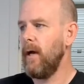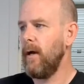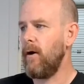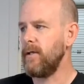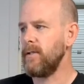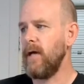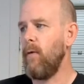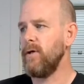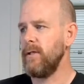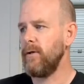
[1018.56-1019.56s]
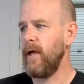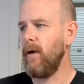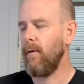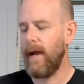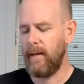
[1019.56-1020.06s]
honestly, I wasn't looking
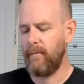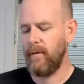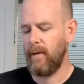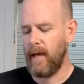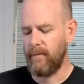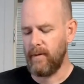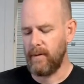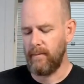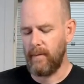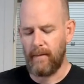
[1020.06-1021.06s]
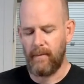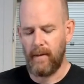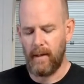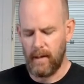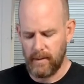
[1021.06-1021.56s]
right at
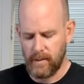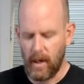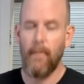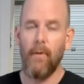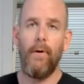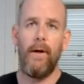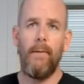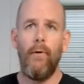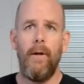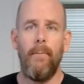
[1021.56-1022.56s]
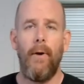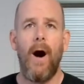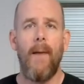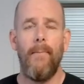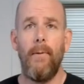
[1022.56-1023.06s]
the timer when it
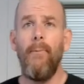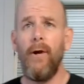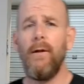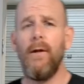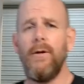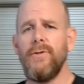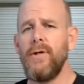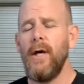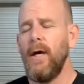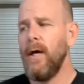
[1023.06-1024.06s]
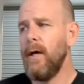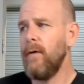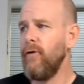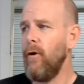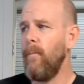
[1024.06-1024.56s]
popped, but pretty close.
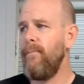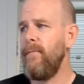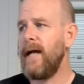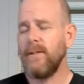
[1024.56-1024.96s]
So that's a